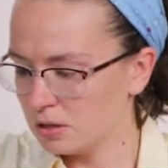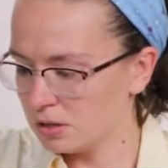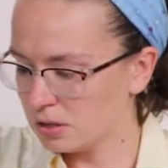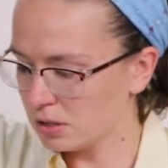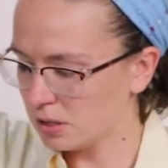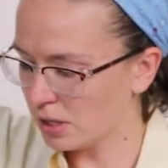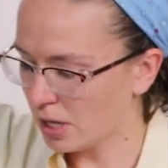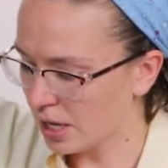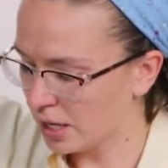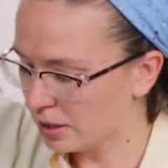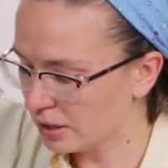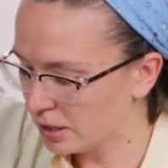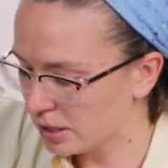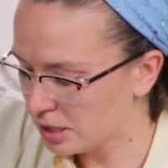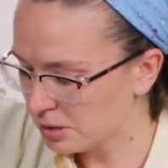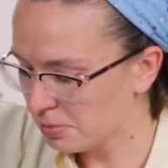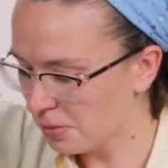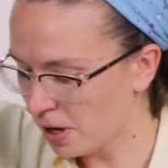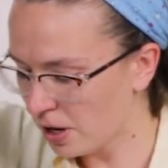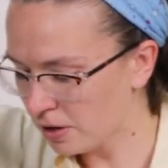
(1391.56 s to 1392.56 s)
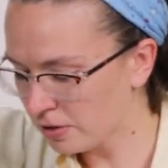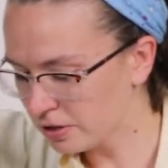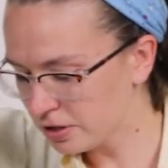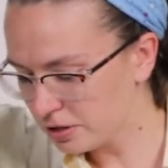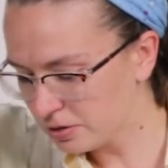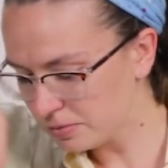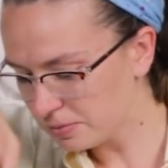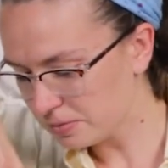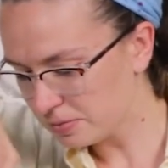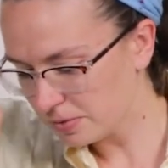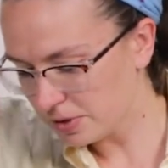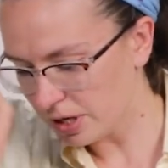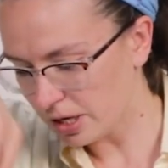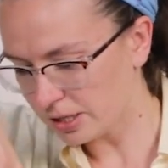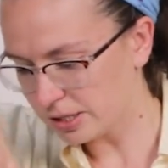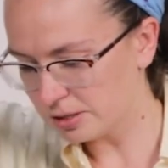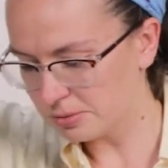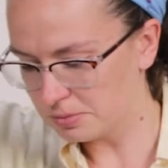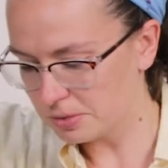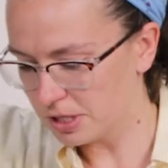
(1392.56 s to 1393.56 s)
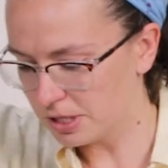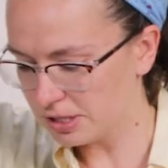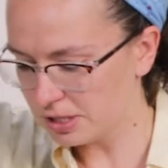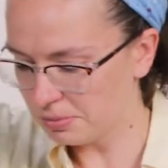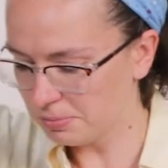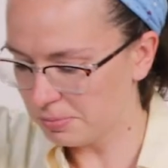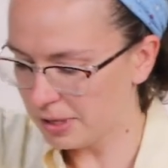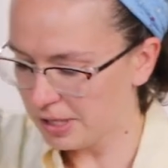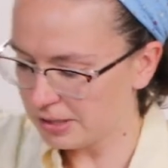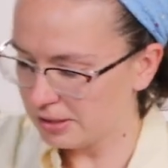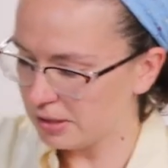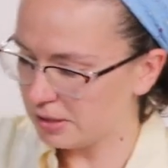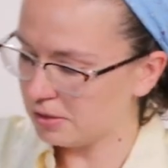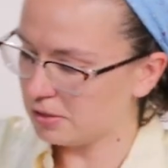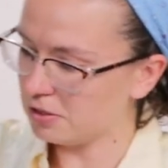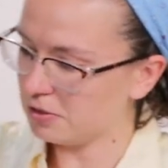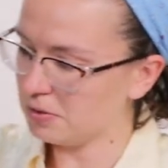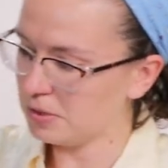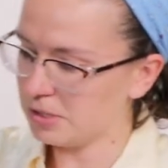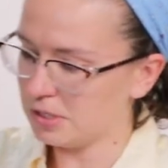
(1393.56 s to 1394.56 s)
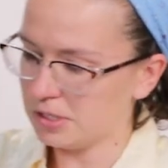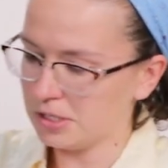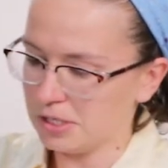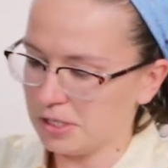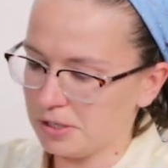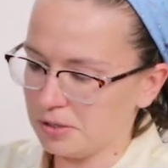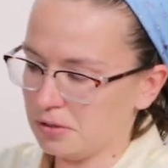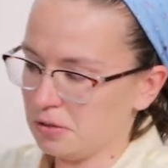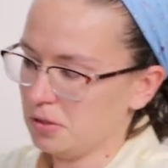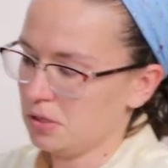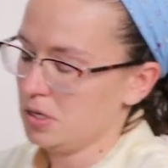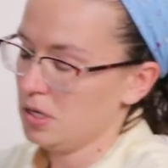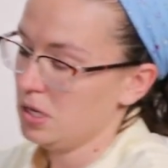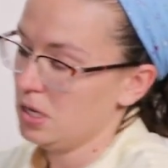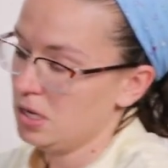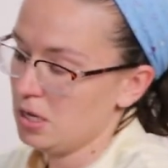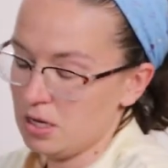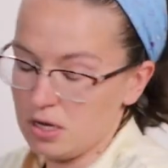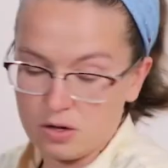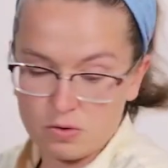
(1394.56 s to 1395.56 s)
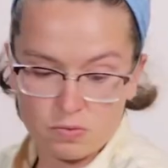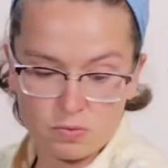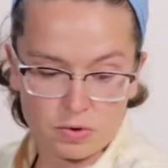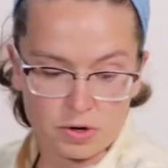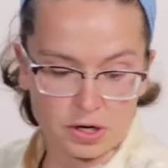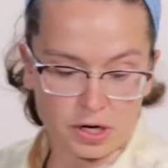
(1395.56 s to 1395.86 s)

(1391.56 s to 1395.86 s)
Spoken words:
slightly smaller, got some decent pieces to it still. We're